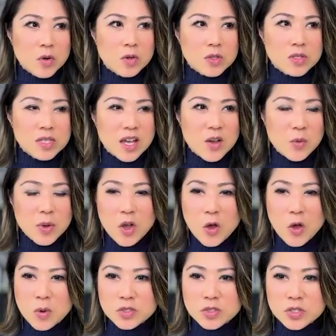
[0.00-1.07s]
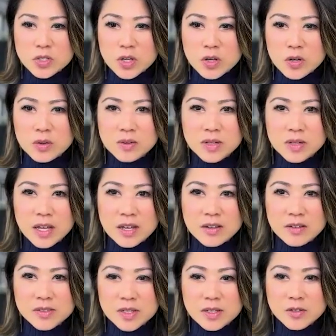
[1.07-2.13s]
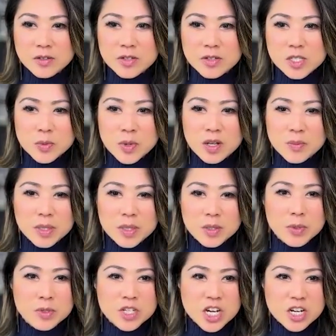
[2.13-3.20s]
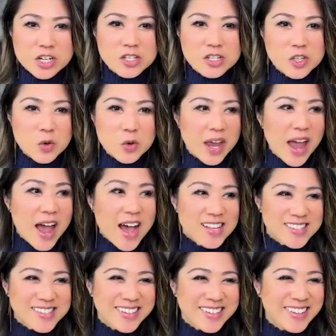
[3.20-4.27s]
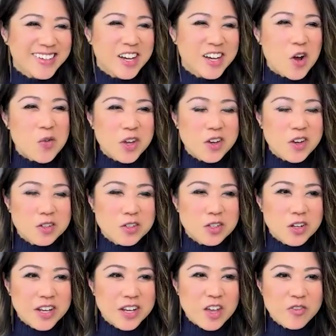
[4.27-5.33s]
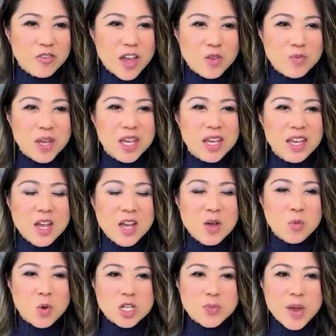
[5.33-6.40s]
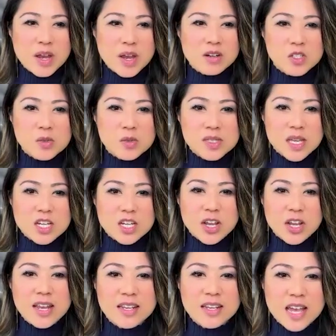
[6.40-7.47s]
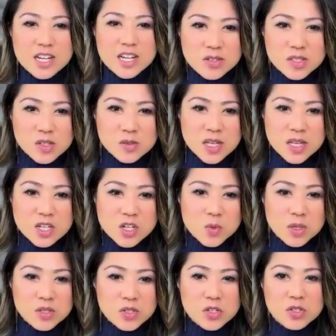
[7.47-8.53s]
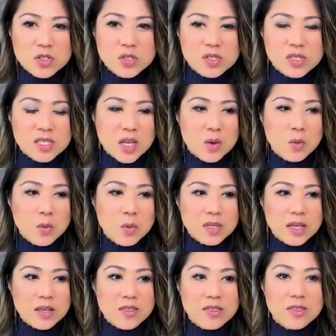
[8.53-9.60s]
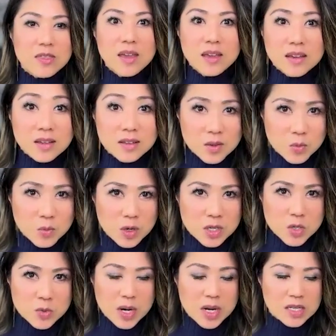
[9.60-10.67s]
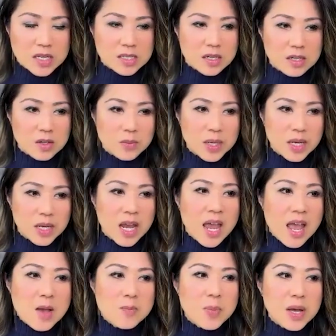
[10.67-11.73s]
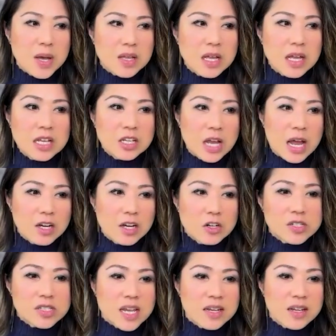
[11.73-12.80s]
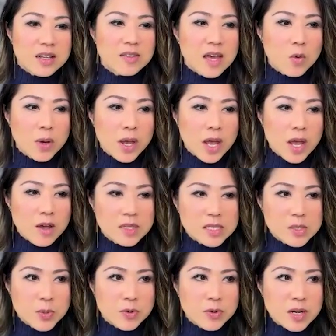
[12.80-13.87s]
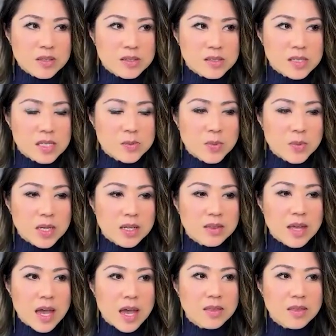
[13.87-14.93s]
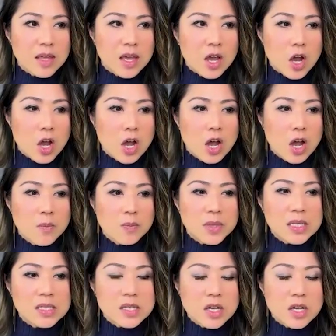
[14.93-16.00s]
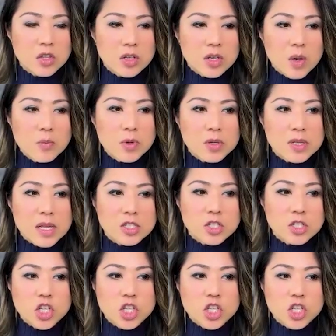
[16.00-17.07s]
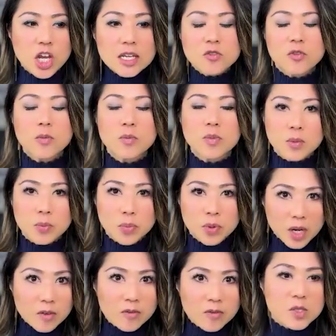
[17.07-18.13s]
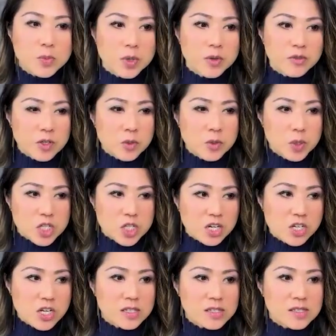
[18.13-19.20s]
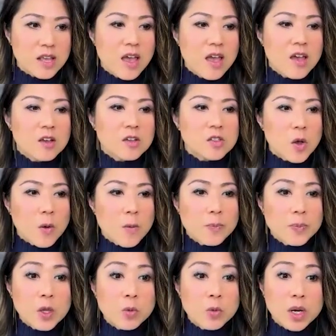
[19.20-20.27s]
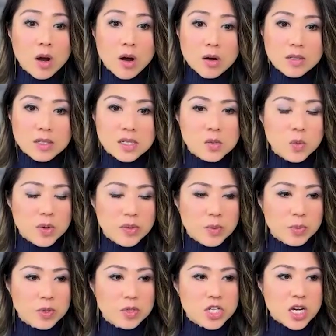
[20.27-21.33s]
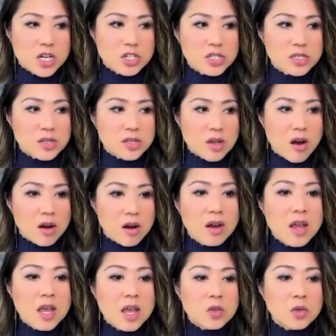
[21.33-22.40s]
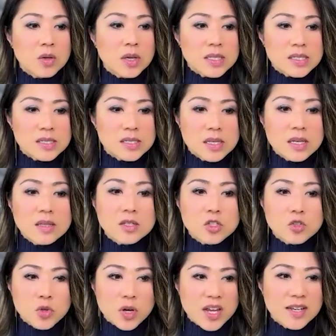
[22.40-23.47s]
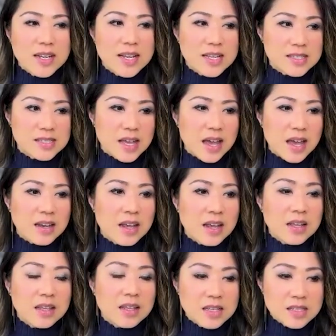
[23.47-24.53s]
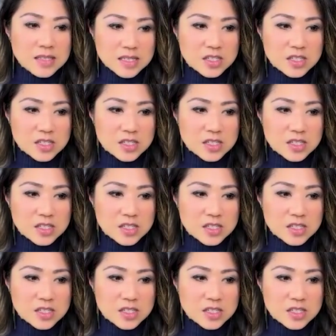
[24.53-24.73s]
course, we all want to know, have a crystal ball about the projections. So we ask, or we go look at Fannie Mae, Mortgage Bankers Association, and National Association of Realtors to see what they think the mortgage rate is going to be. But understanding that we have these parentheses, meaning that they these are the numbers that change from their previous projections. So regardless what the projections are, you can see the trend is that this